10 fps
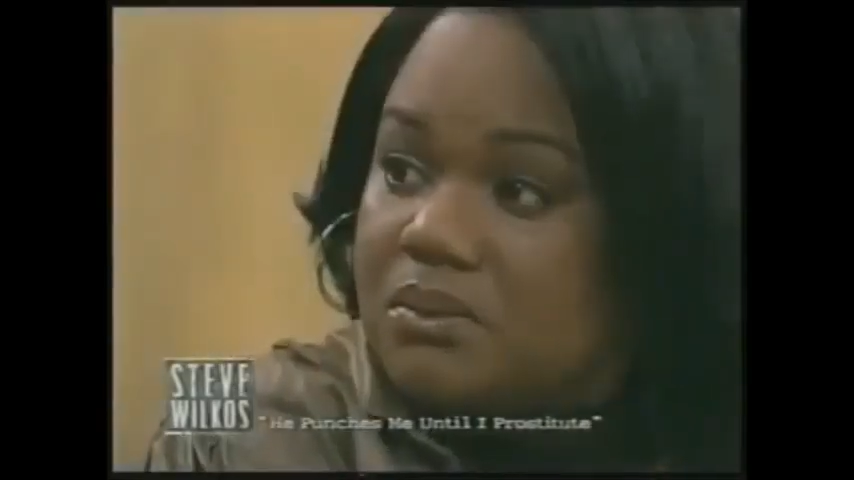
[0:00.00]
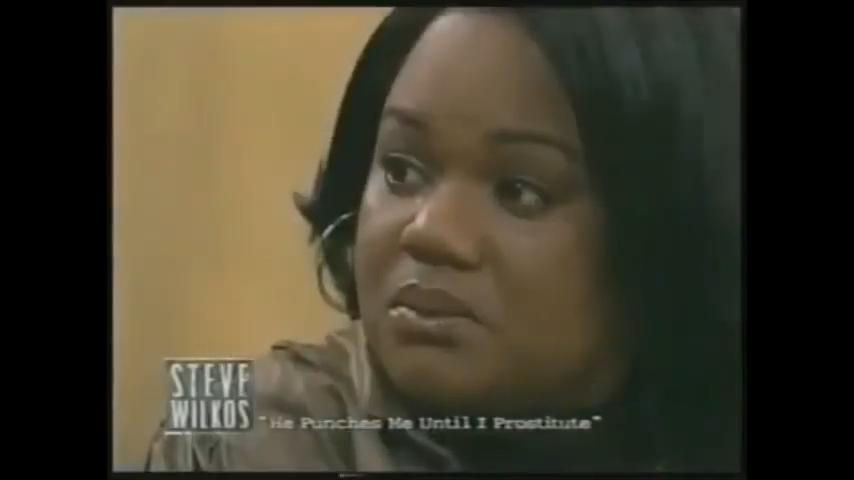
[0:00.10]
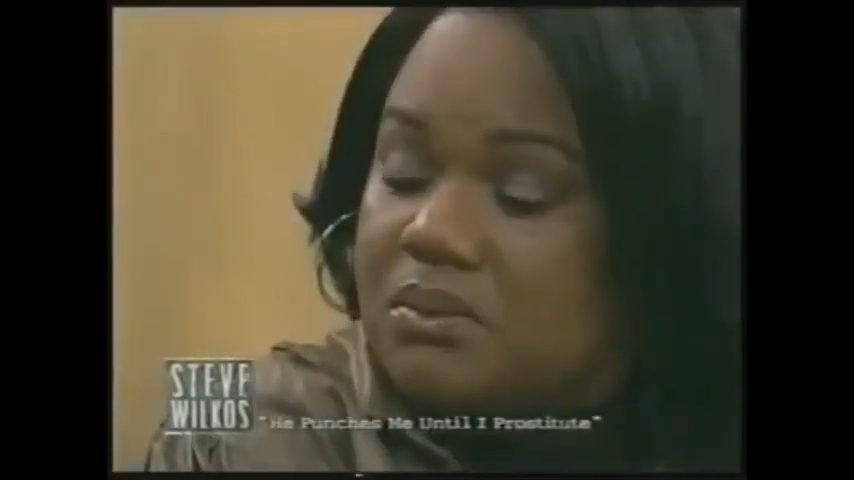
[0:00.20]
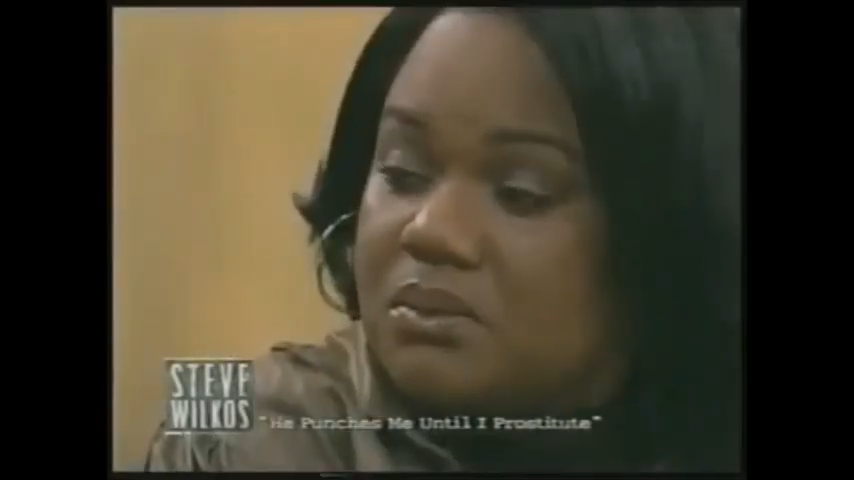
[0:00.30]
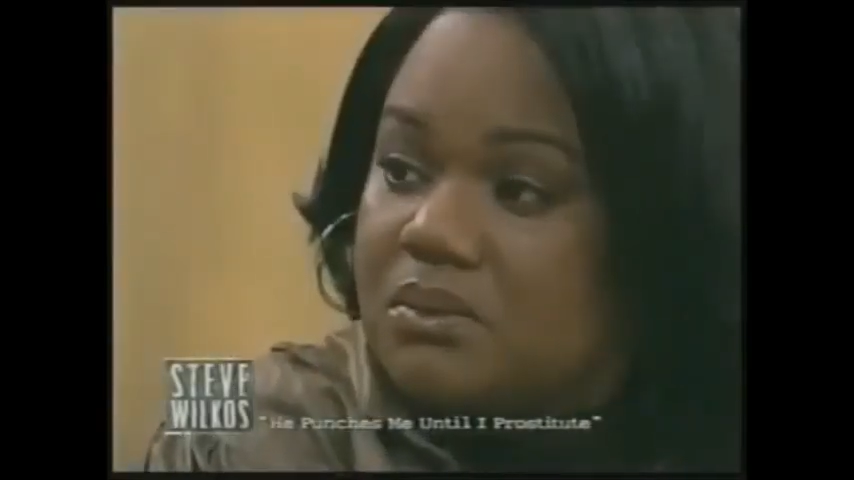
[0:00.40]
do
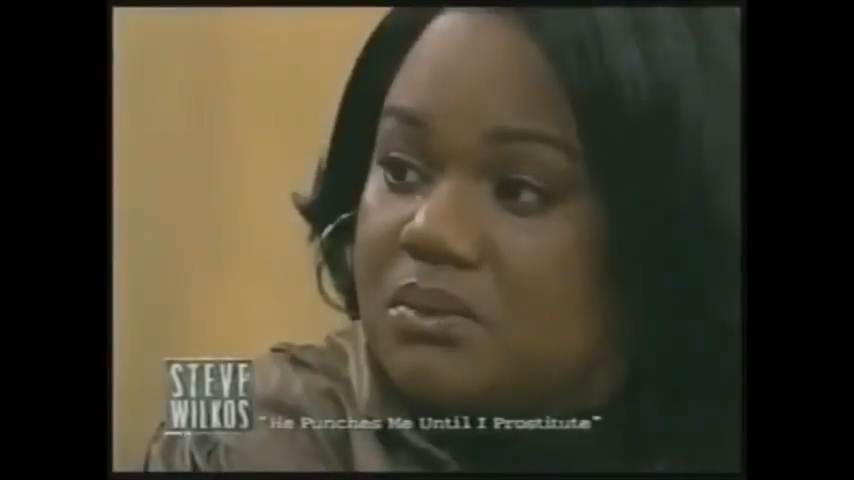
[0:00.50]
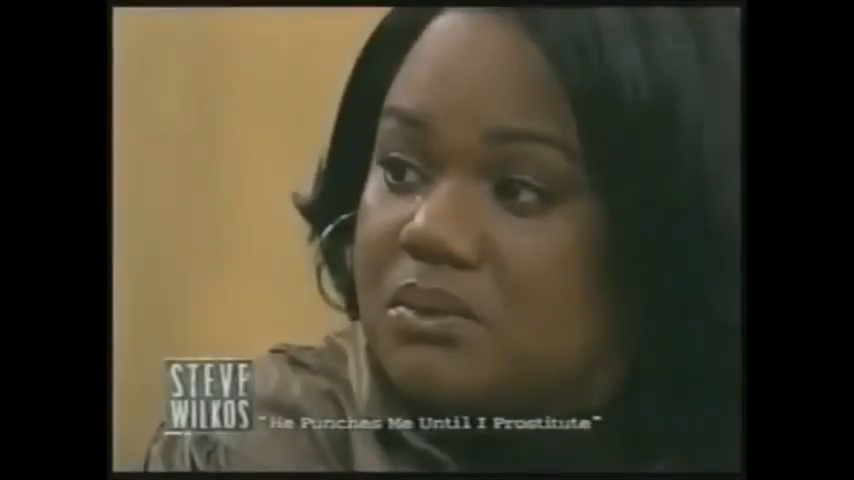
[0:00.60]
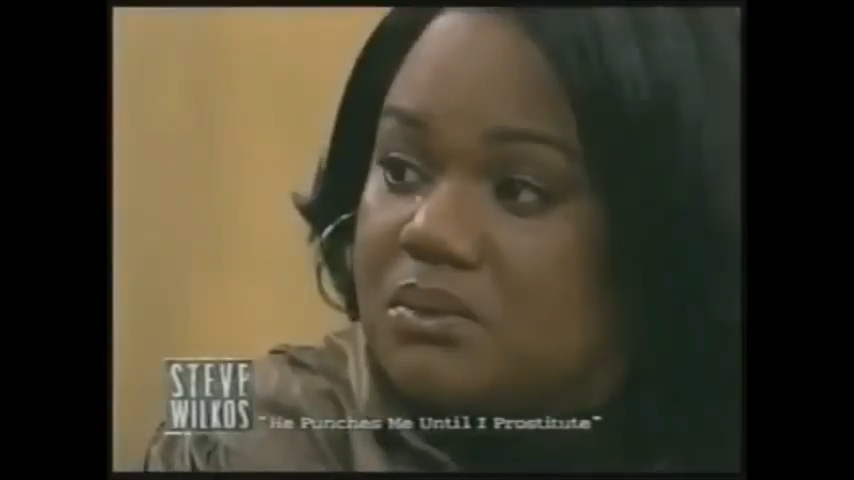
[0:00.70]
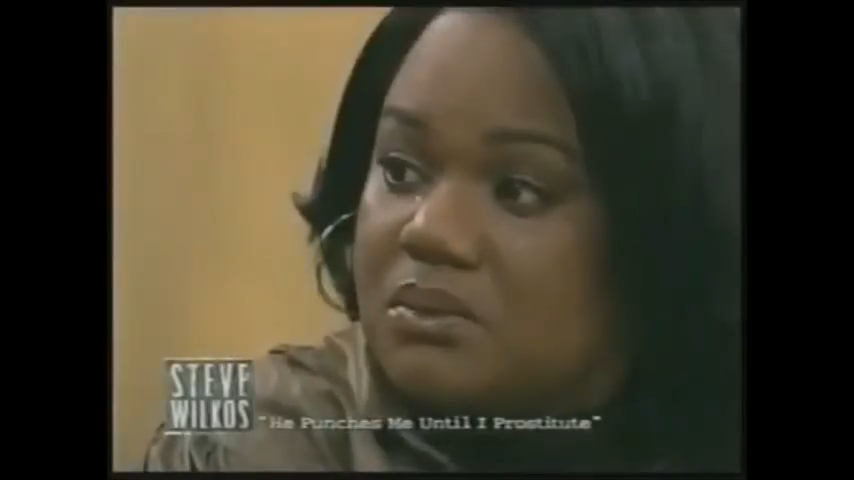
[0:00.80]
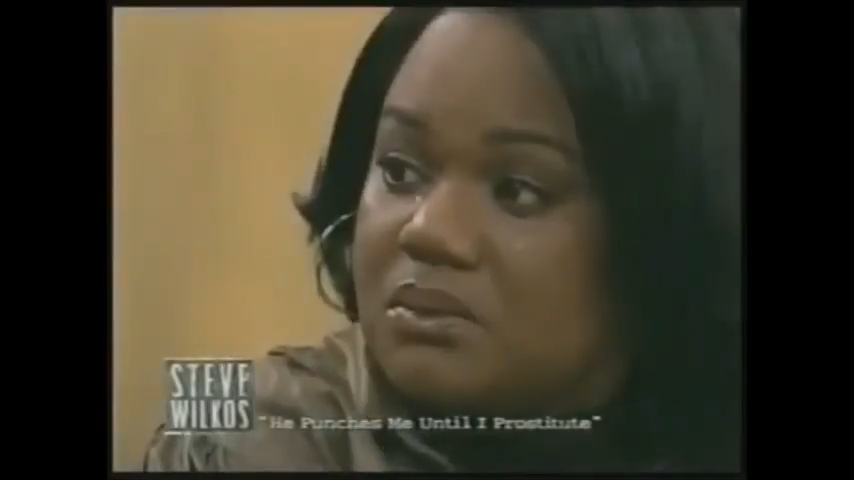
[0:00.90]
you think
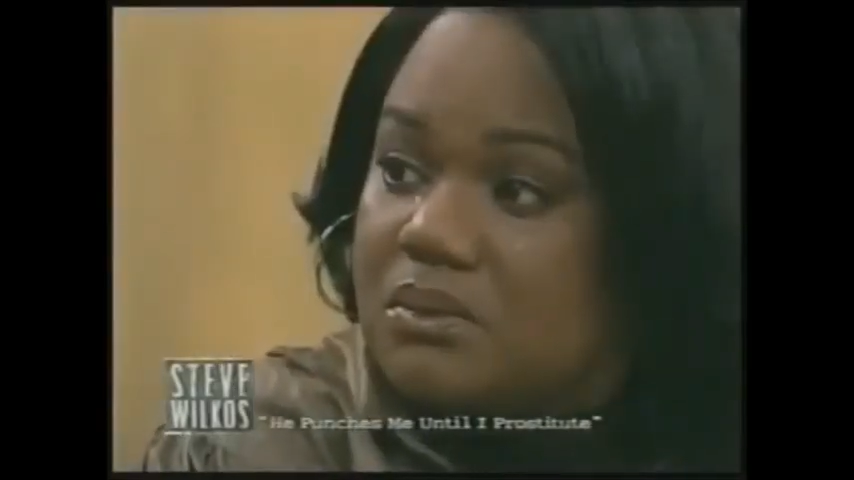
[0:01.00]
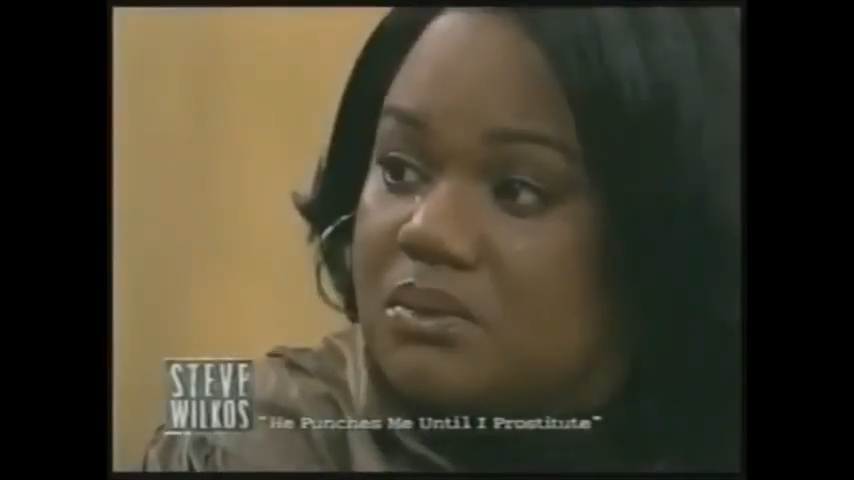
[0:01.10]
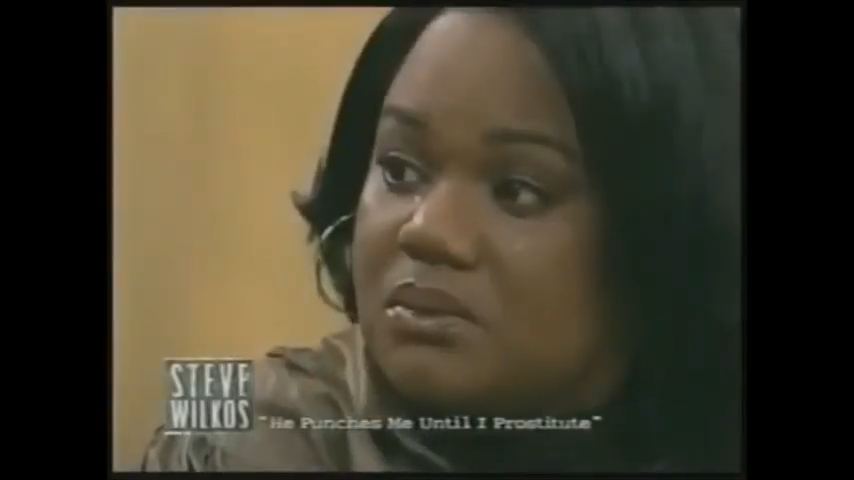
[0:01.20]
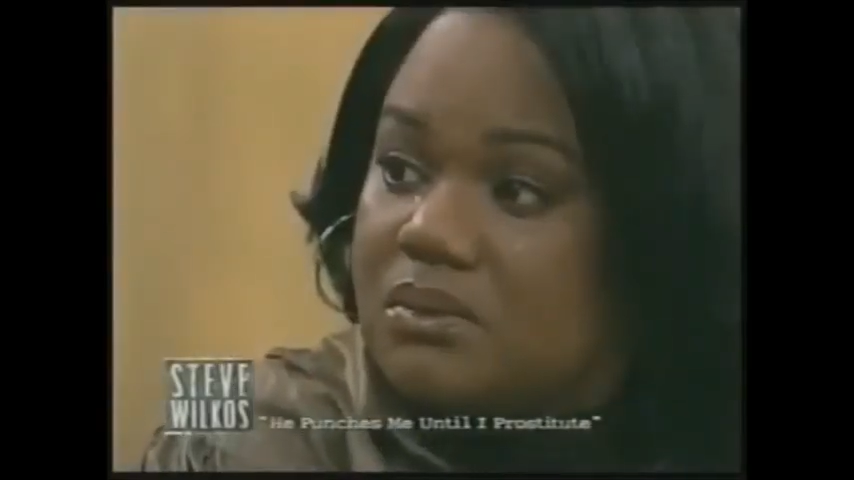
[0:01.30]
that you're going